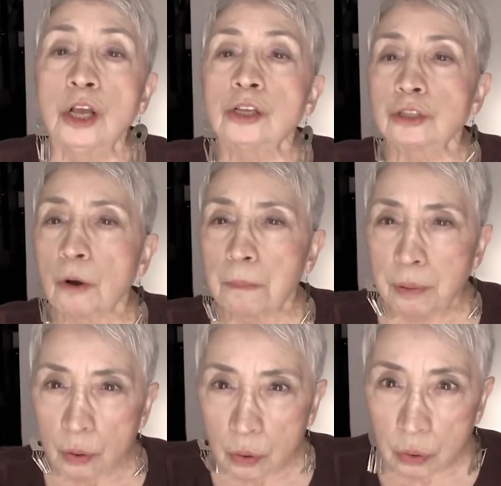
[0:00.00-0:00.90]
so
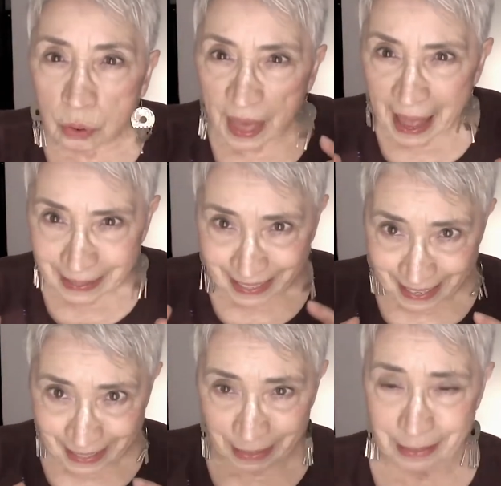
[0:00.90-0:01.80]
pull that
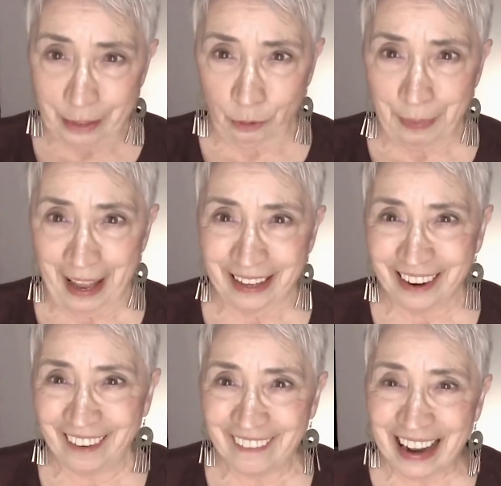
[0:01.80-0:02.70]
in a little bit,
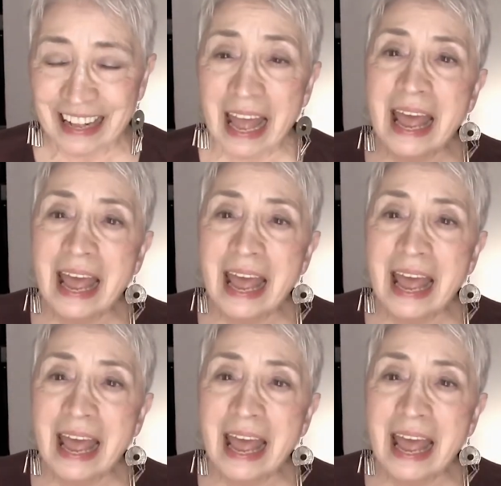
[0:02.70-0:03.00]
all right?